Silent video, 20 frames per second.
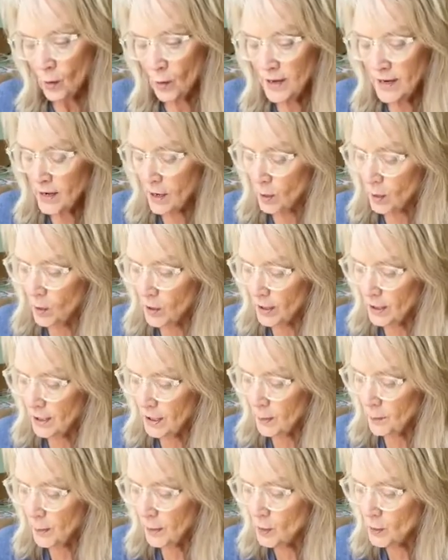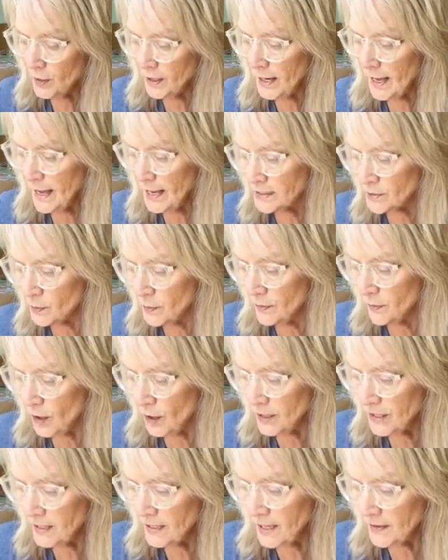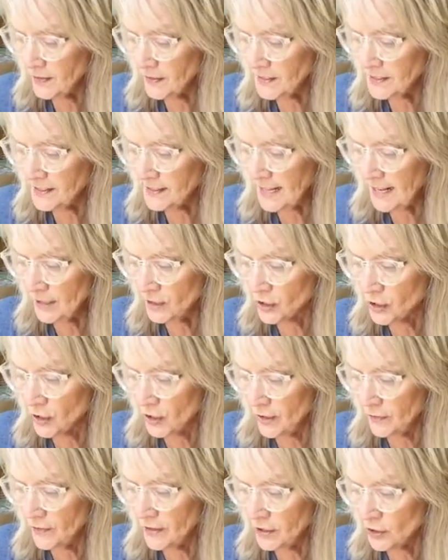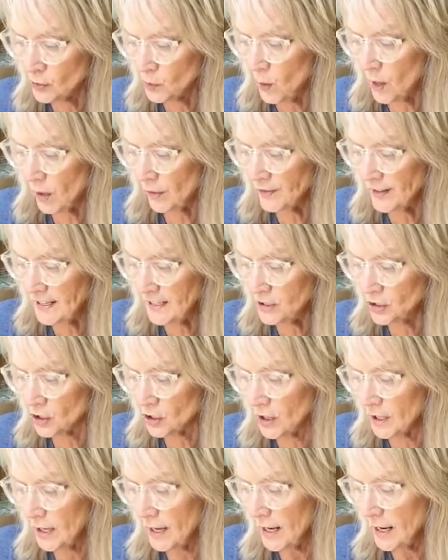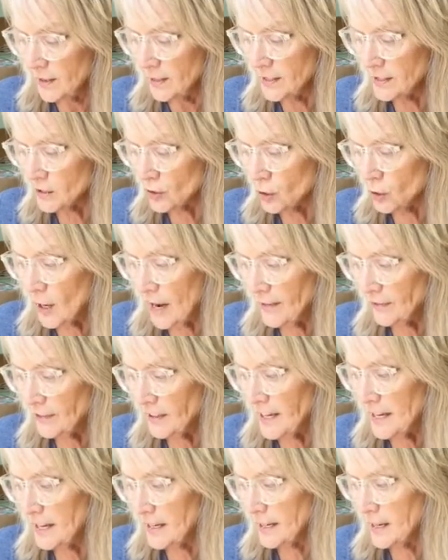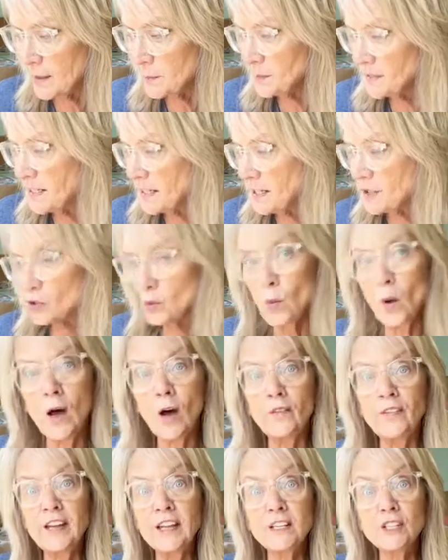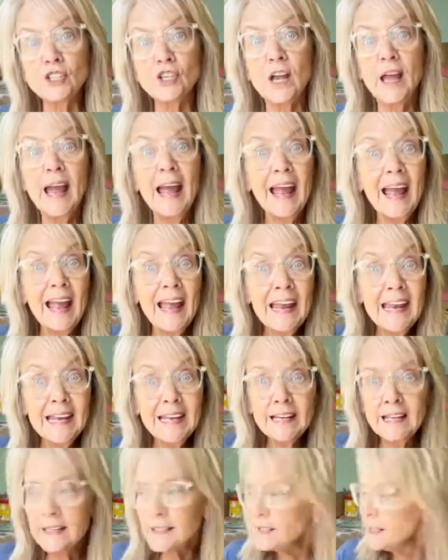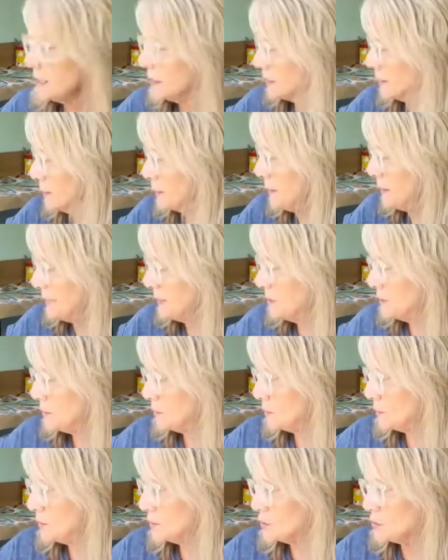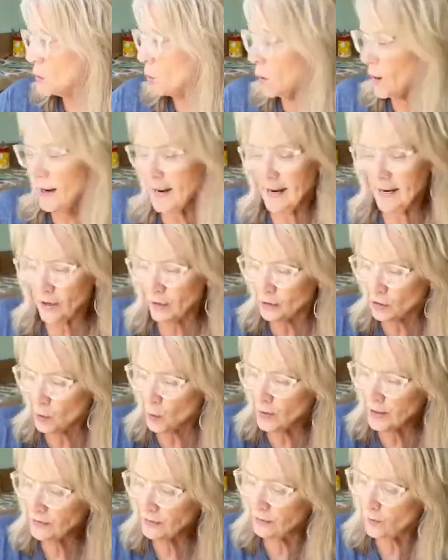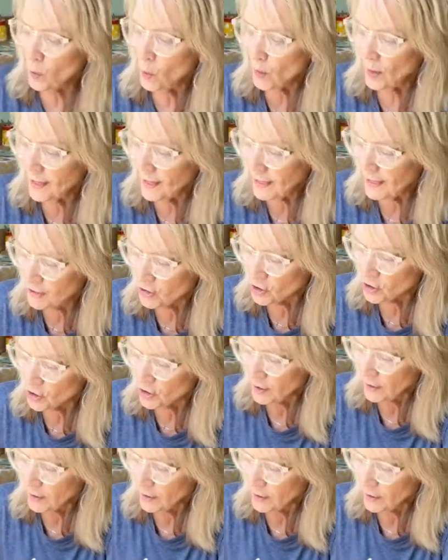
We are working on polka dots. We've already done the center of the 12-inch. This craft kit comes in a 12-inch. And the big dude, the door hanger, 24-inch.